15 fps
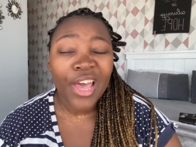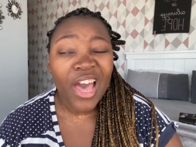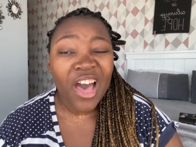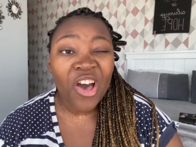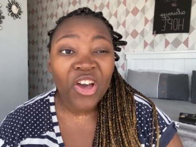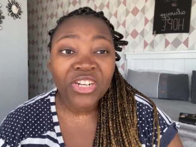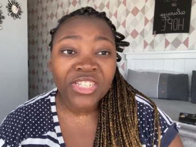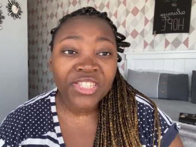
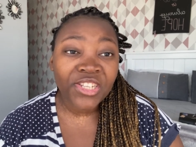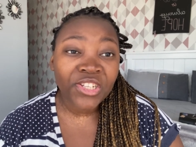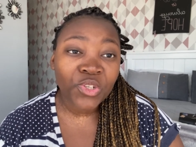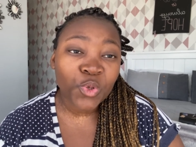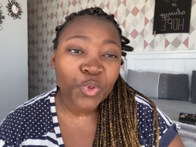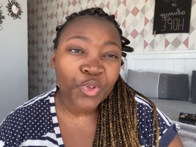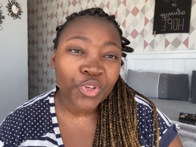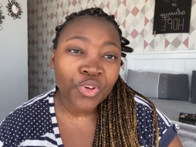i honestly
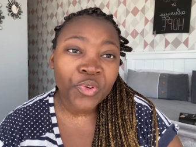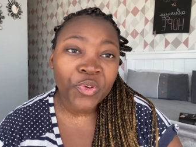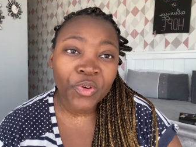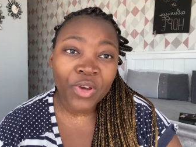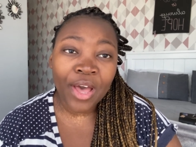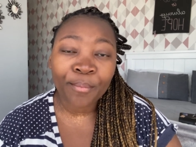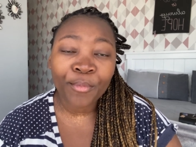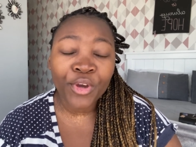don't know
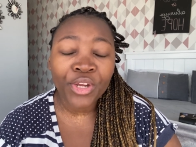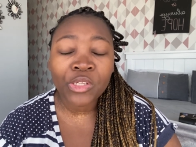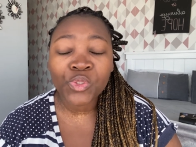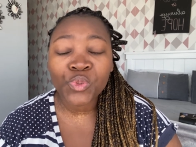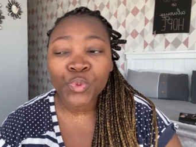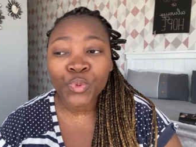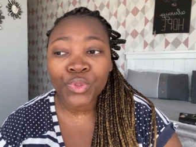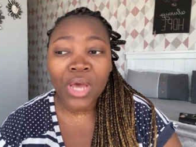i'm gonna
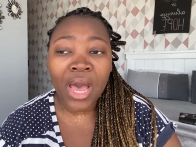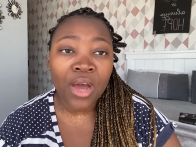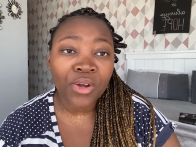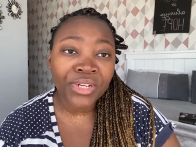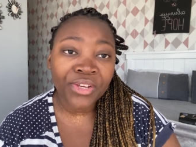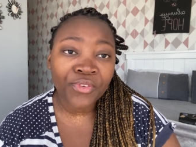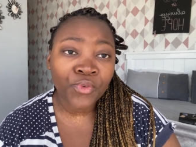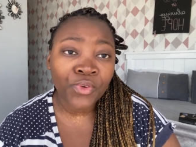sort out
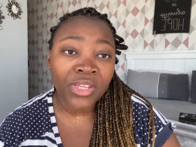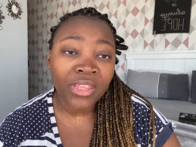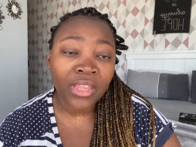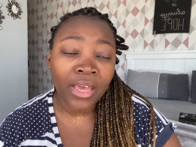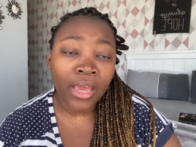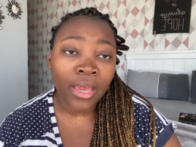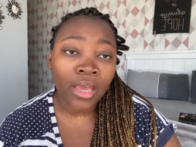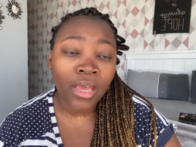
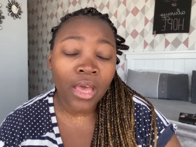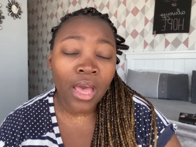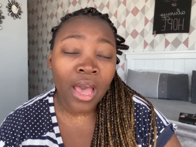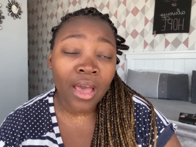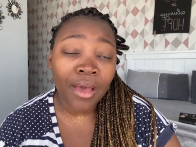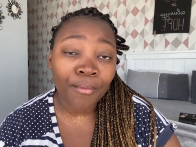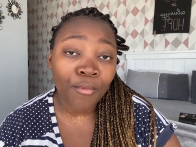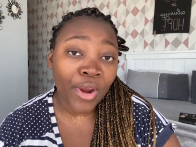everything
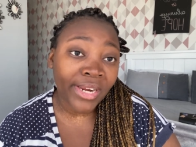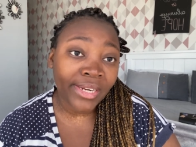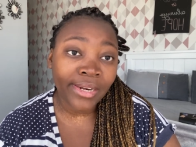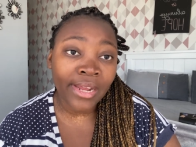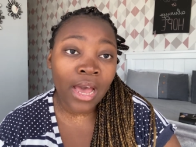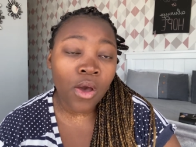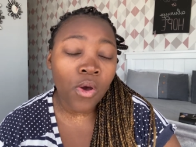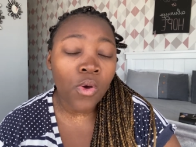um, right
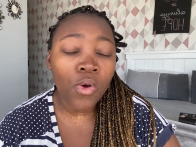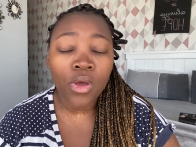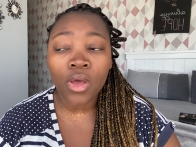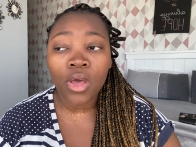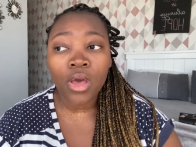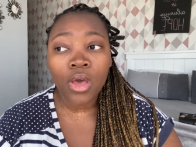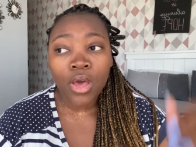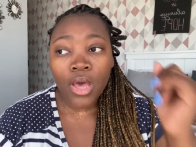now
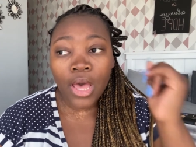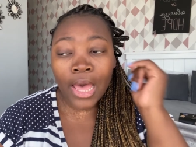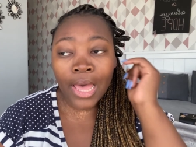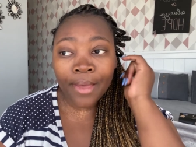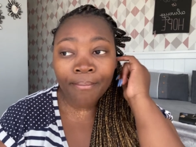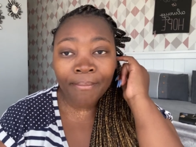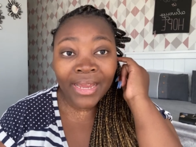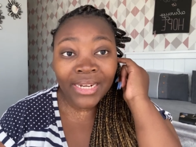
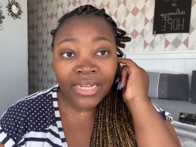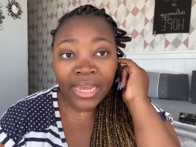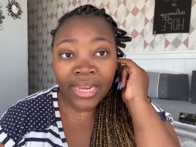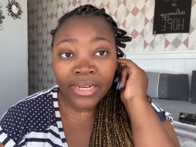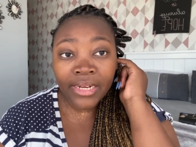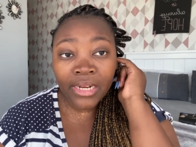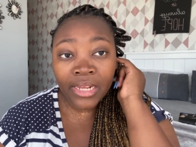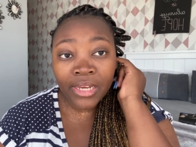um, my
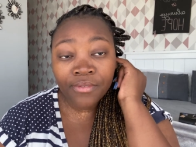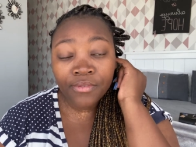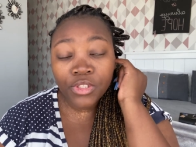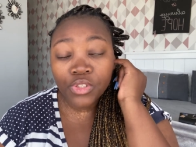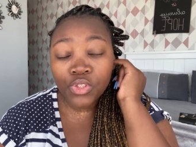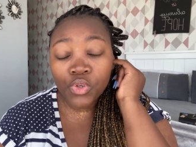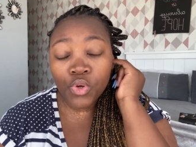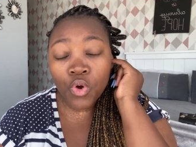dad
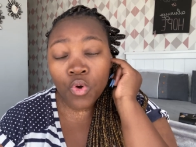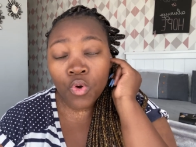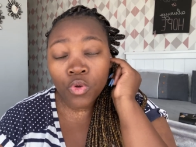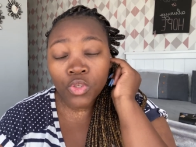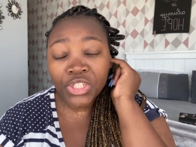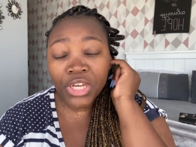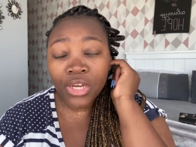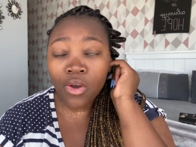left to go
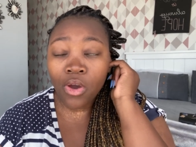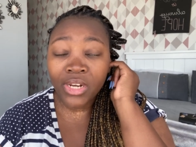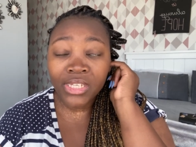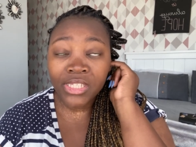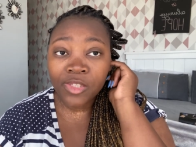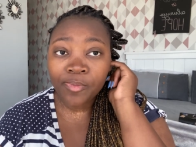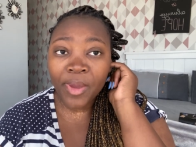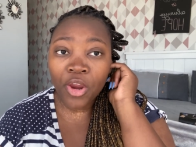check on
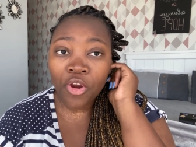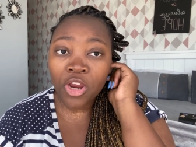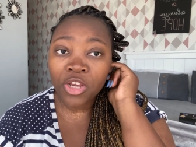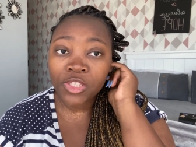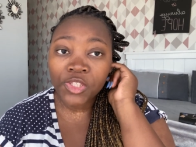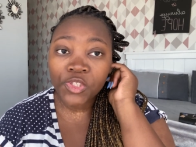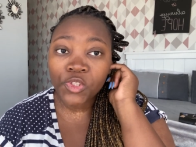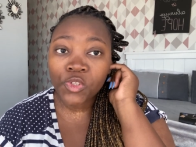his
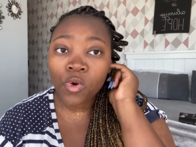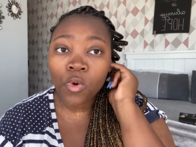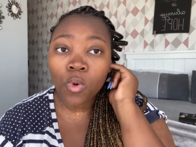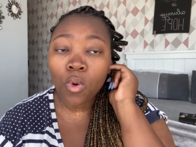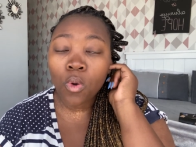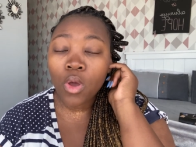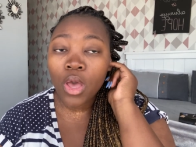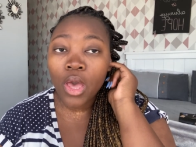parents
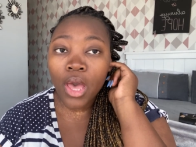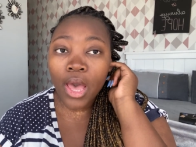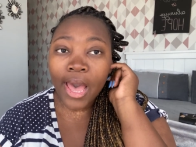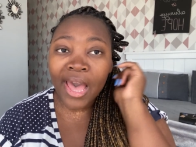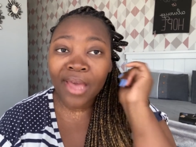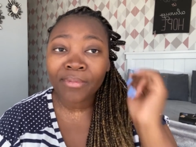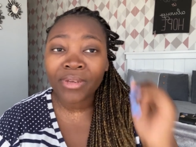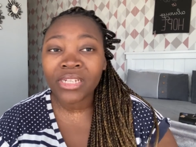so
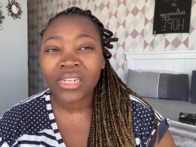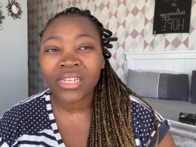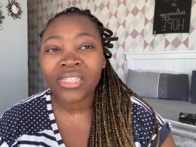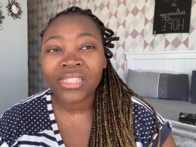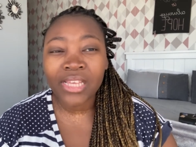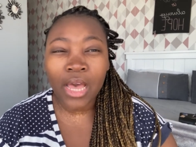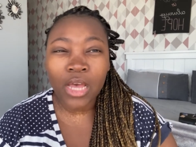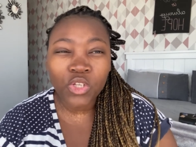um, he did
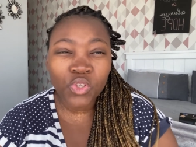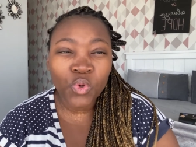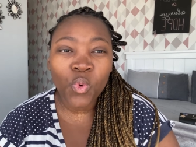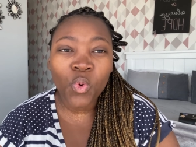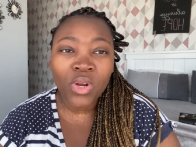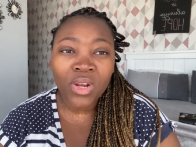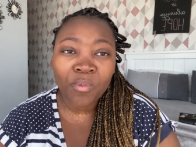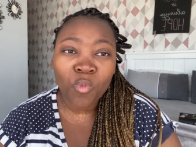say i should
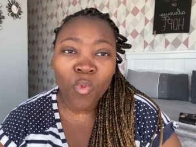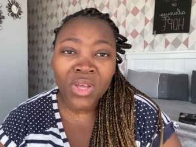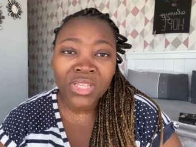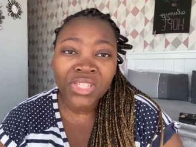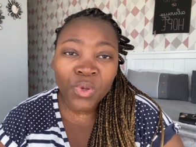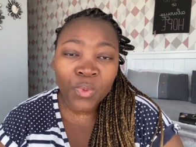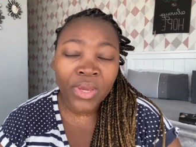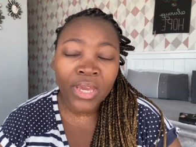call him
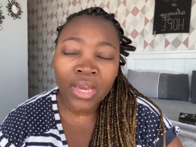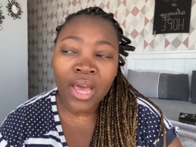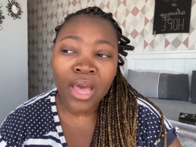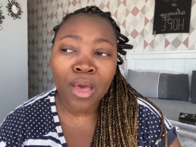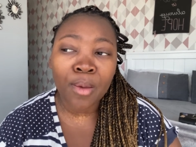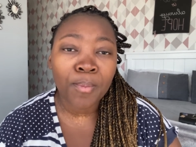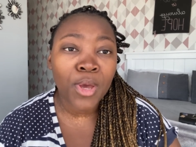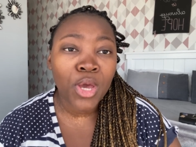once i wake
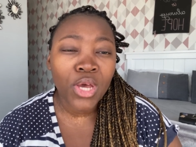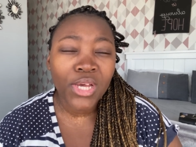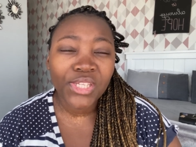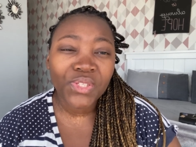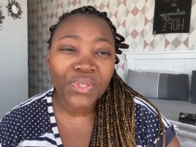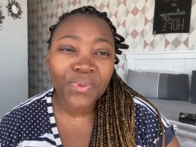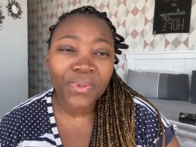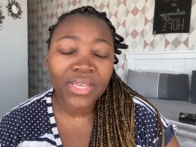up
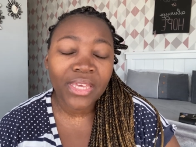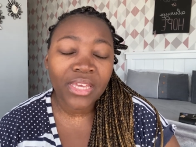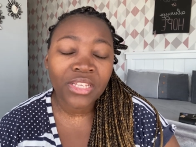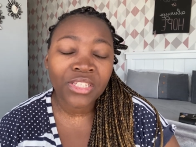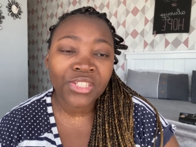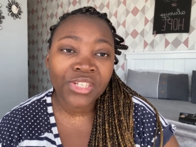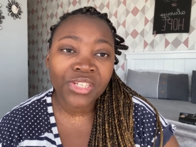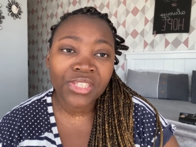so we
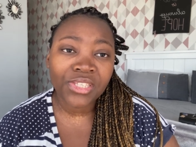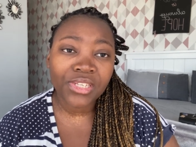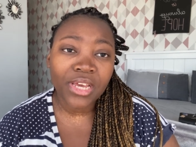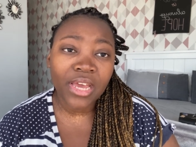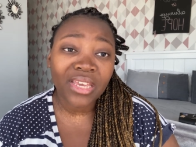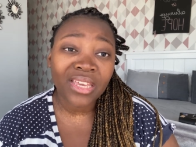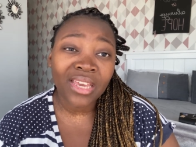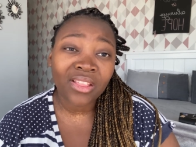can just
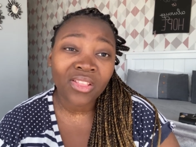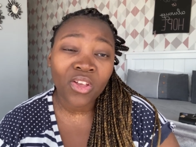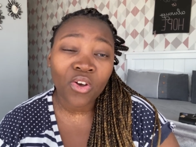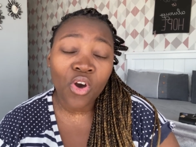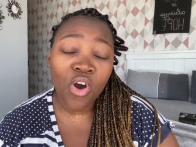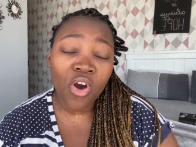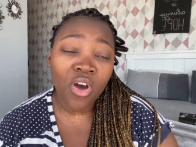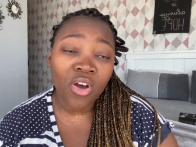get the
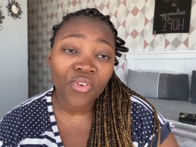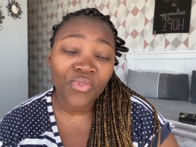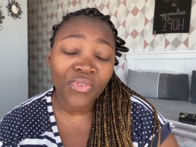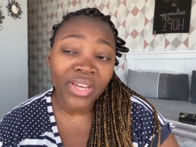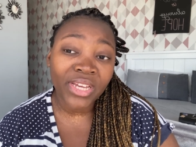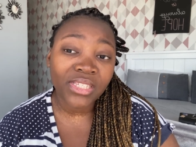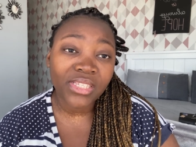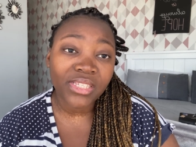car
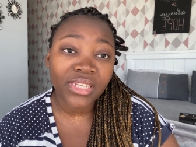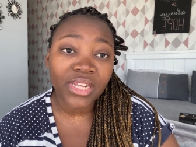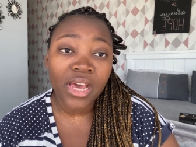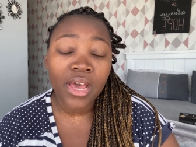fixed